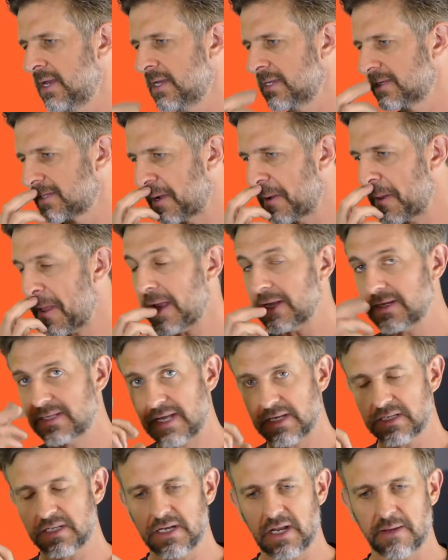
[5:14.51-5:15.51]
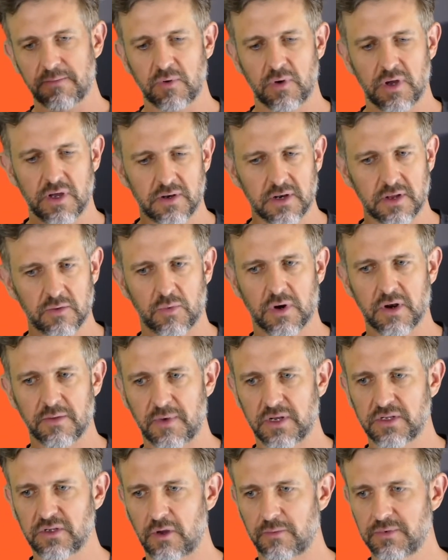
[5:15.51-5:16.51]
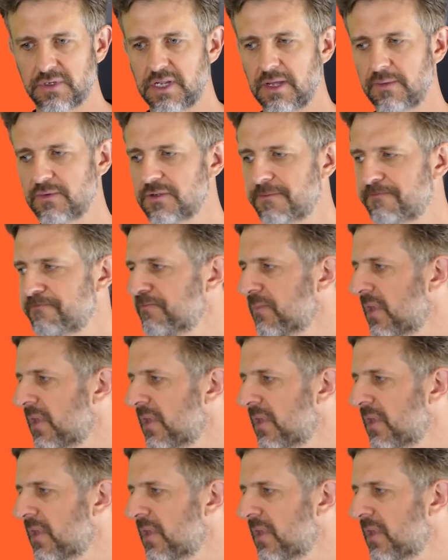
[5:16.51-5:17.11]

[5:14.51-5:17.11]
So that's another one of my top tips.